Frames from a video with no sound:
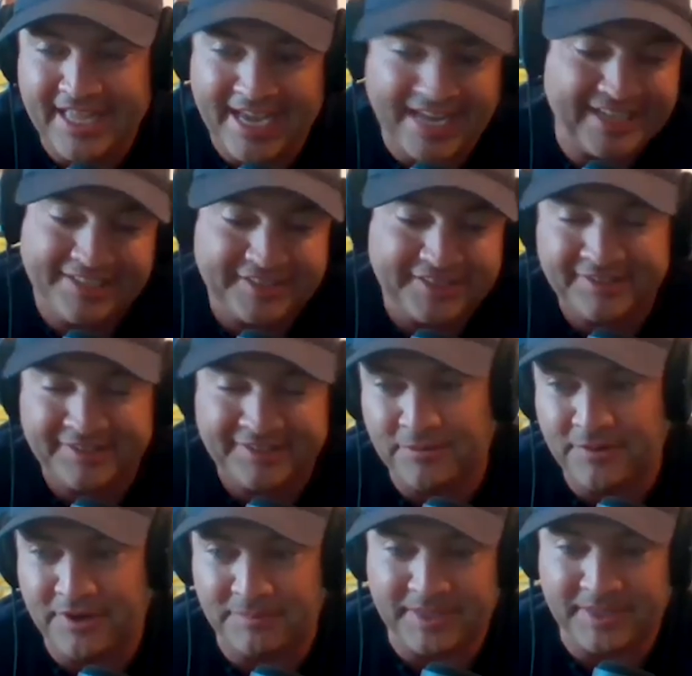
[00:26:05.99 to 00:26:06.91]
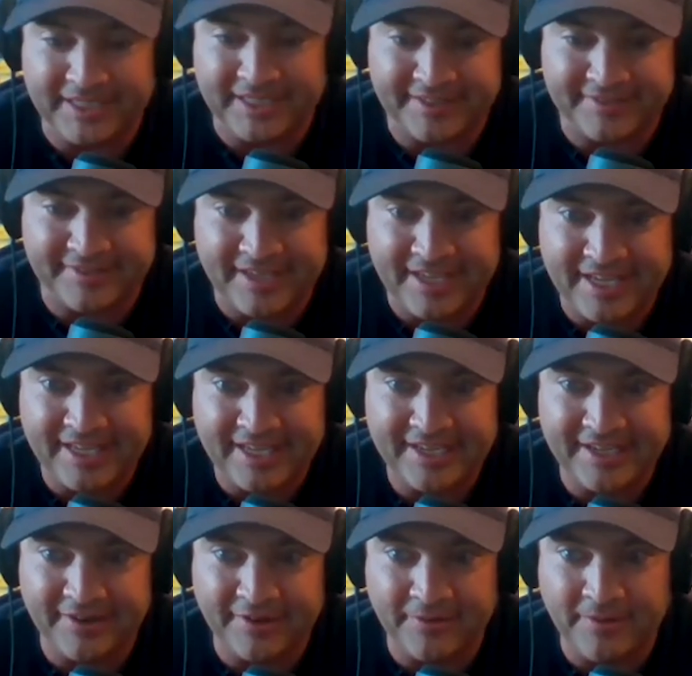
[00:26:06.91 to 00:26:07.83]
And it's just so weird because,
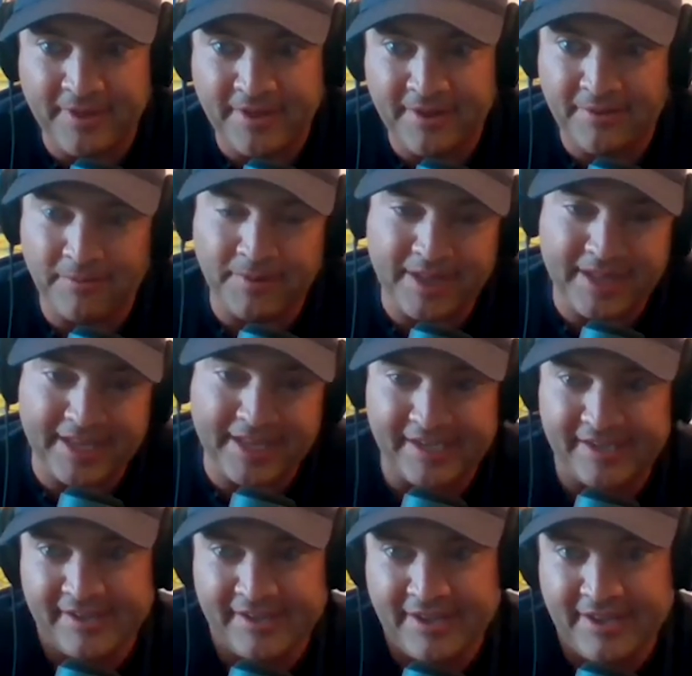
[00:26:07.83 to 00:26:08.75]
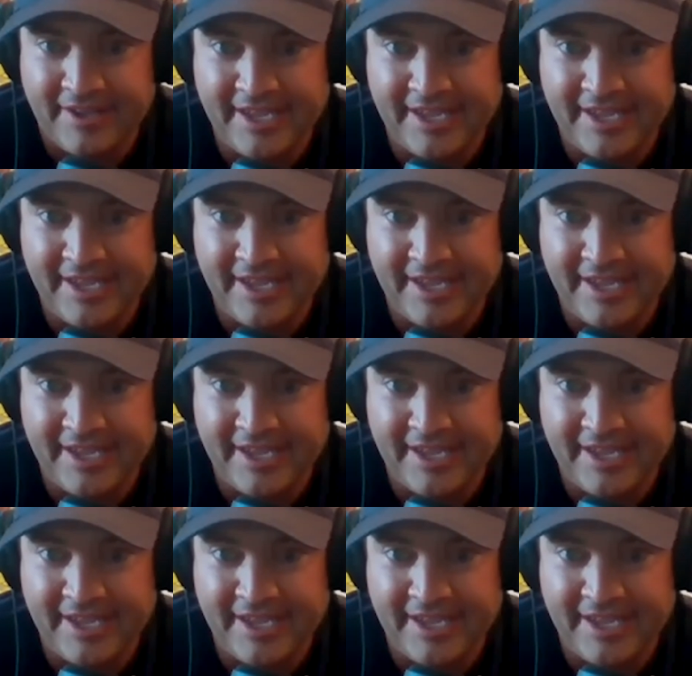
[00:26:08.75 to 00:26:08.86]
when